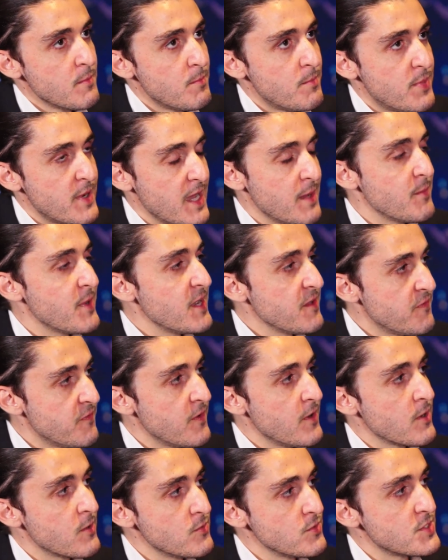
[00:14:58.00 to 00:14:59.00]
primarily
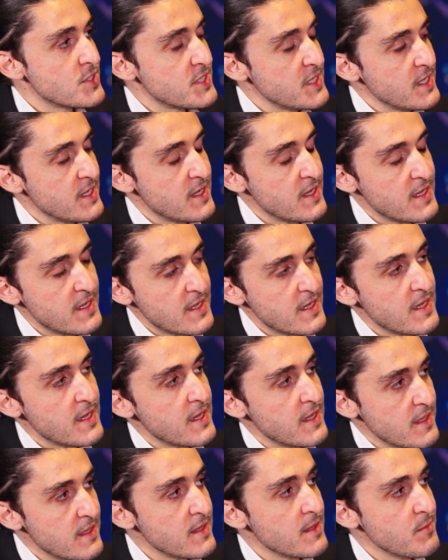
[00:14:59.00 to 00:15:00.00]
focused in
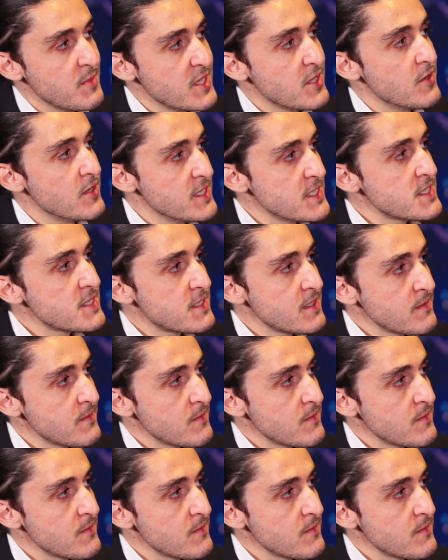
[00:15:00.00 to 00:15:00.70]
the Middle East,